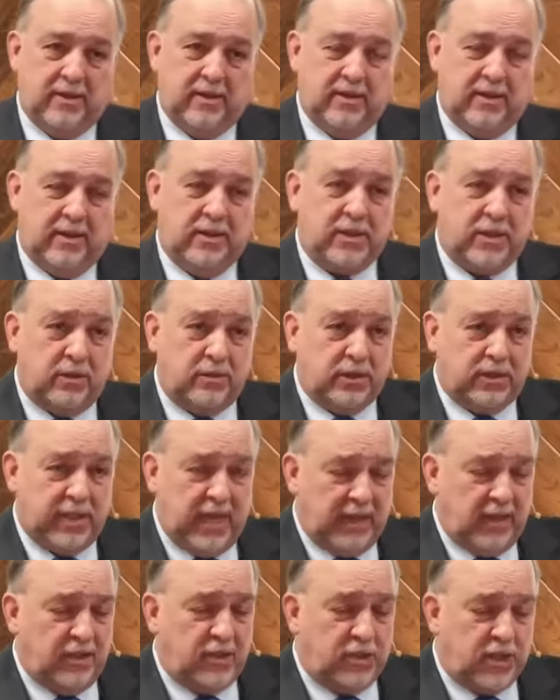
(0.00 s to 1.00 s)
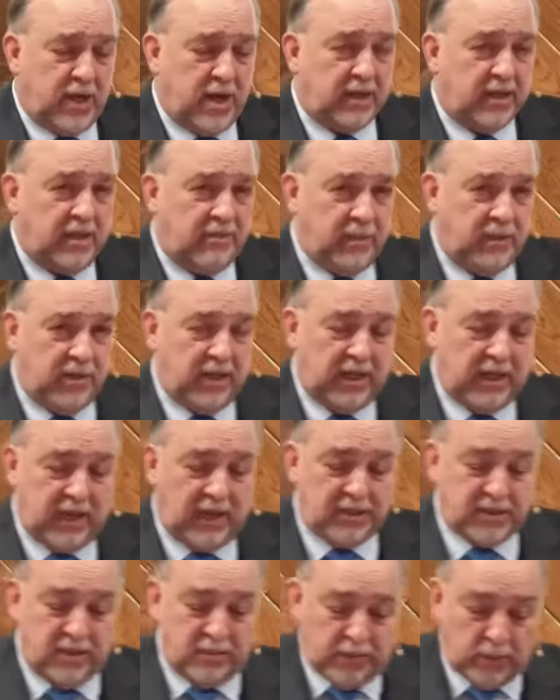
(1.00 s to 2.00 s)
And so Second John
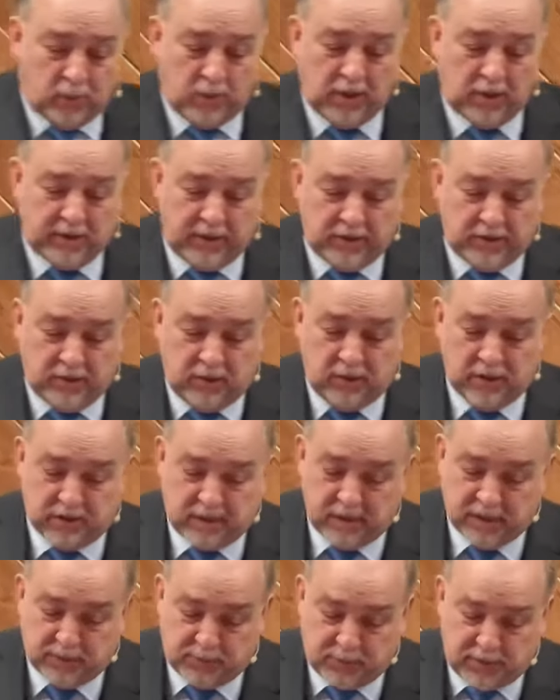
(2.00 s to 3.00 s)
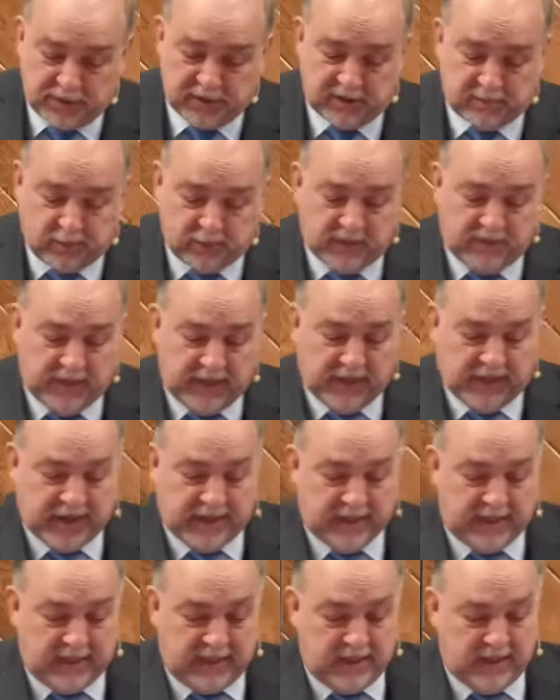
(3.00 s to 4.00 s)
communicates importantly to us this principle of the
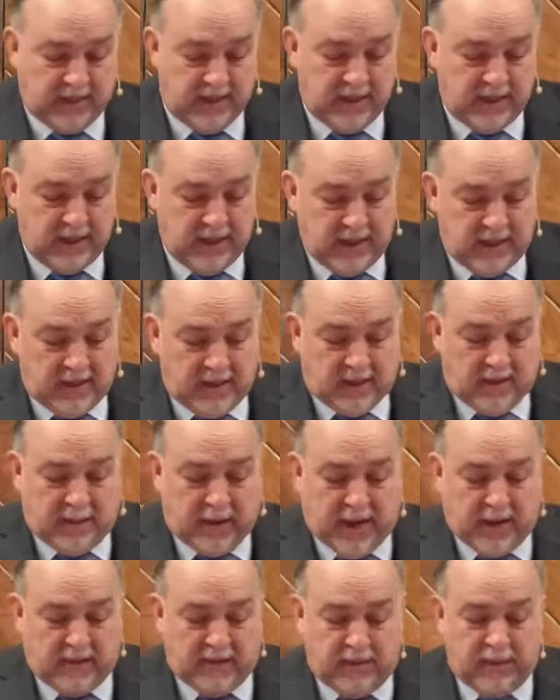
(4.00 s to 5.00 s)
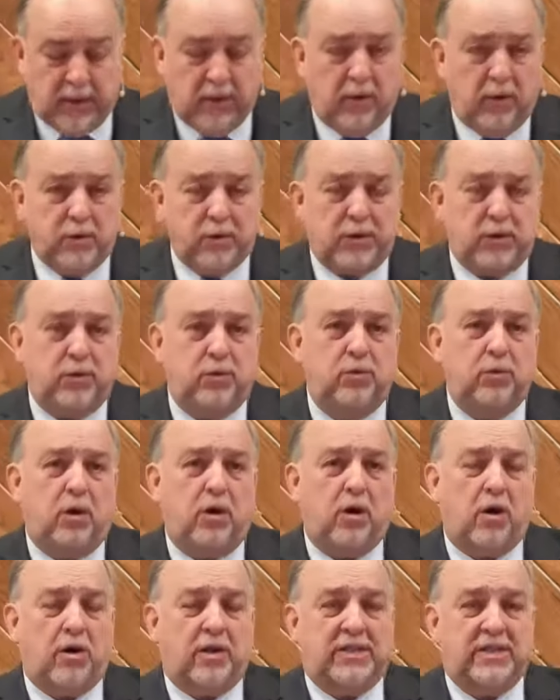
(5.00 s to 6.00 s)
idea about those who
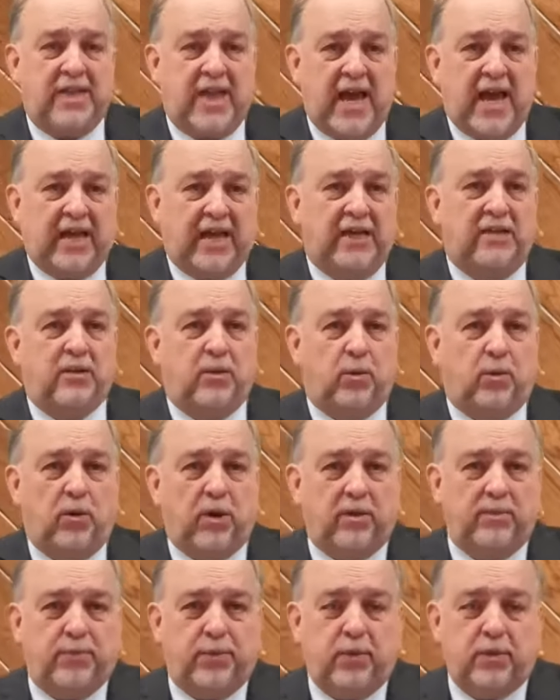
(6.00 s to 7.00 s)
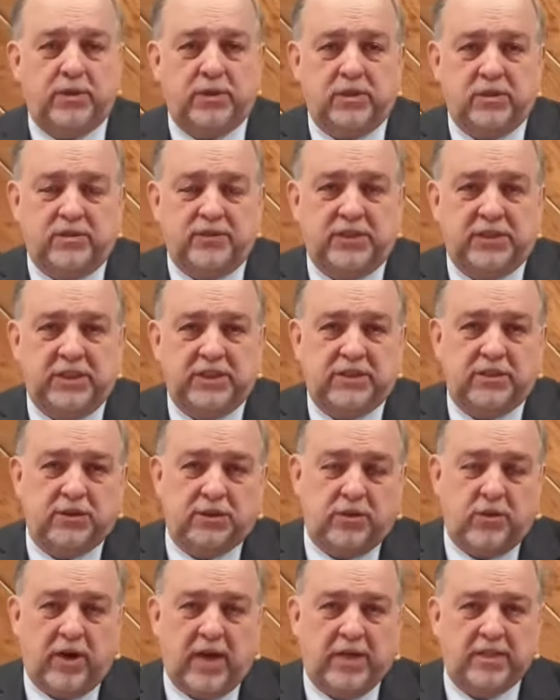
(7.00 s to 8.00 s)
are attacking the work and person of Jesus
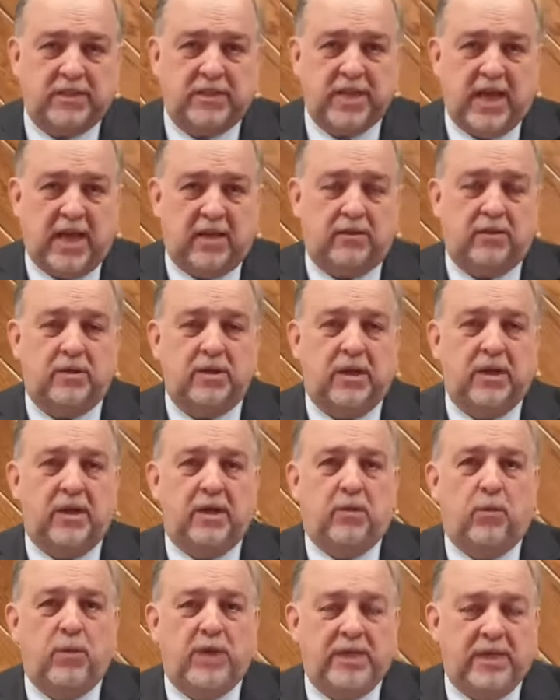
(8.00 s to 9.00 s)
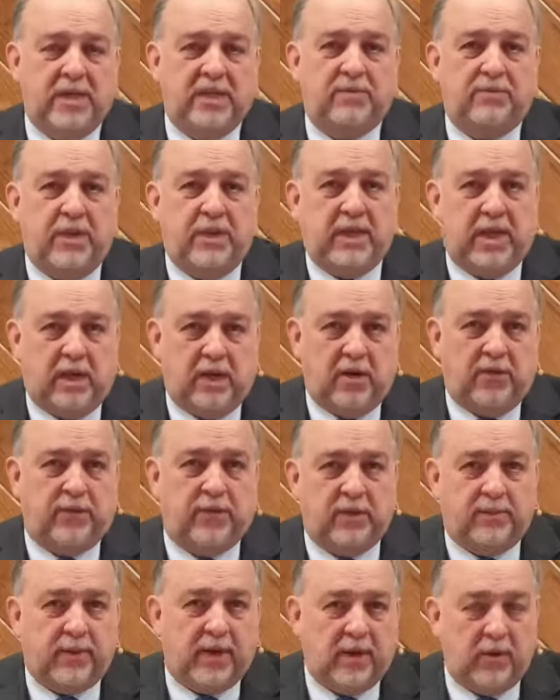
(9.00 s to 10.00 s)
Christ and how we need to be
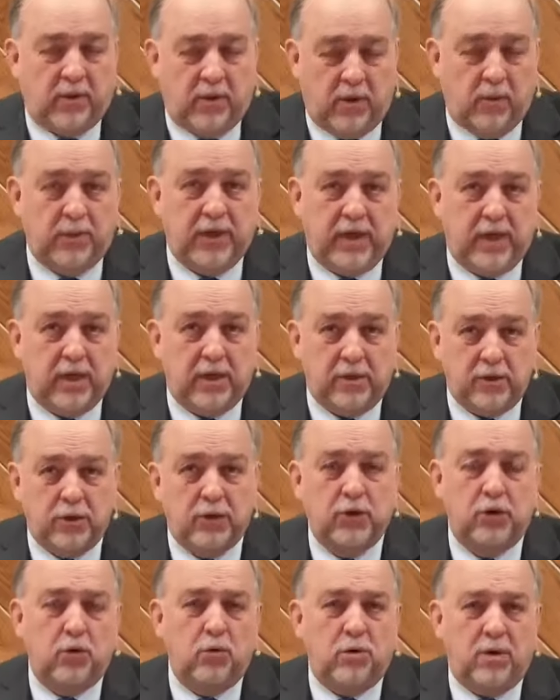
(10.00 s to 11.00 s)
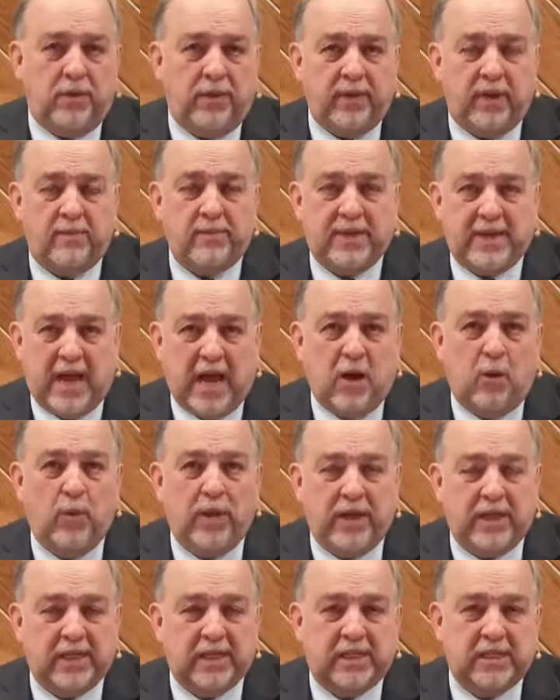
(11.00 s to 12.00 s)
careful about what we do with them and how
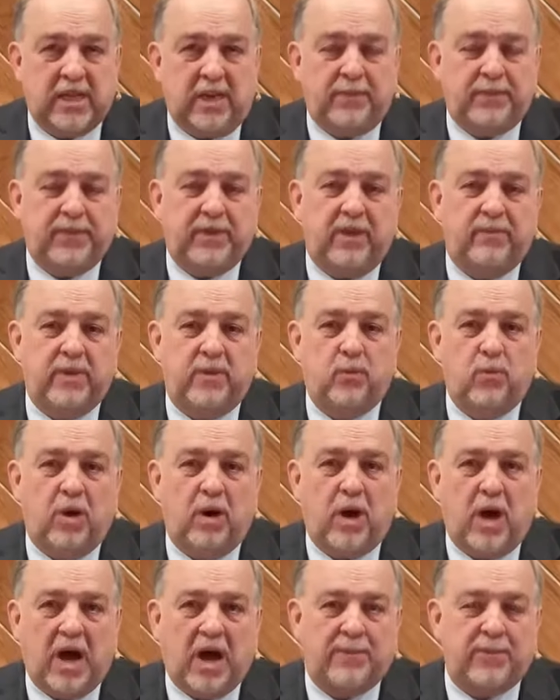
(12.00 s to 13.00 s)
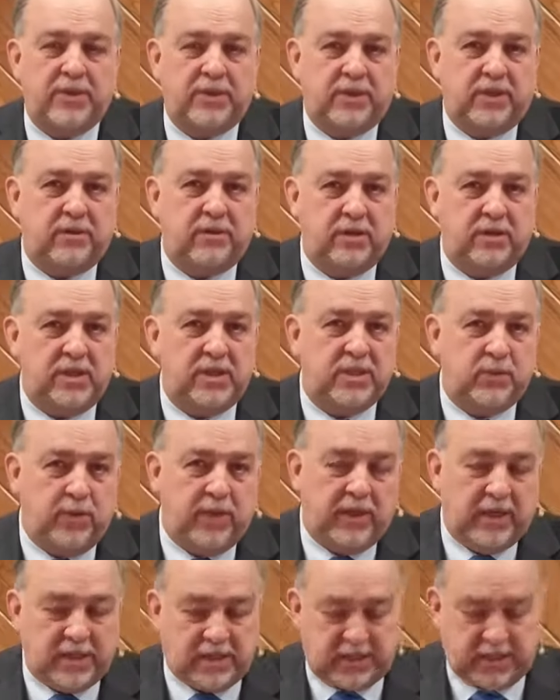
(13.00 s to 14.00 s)
we accept them and what opportunities we
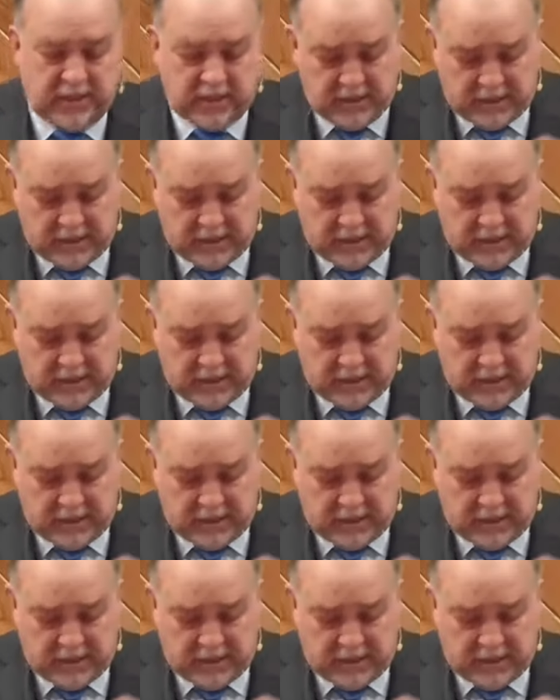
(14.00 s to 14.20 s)
extend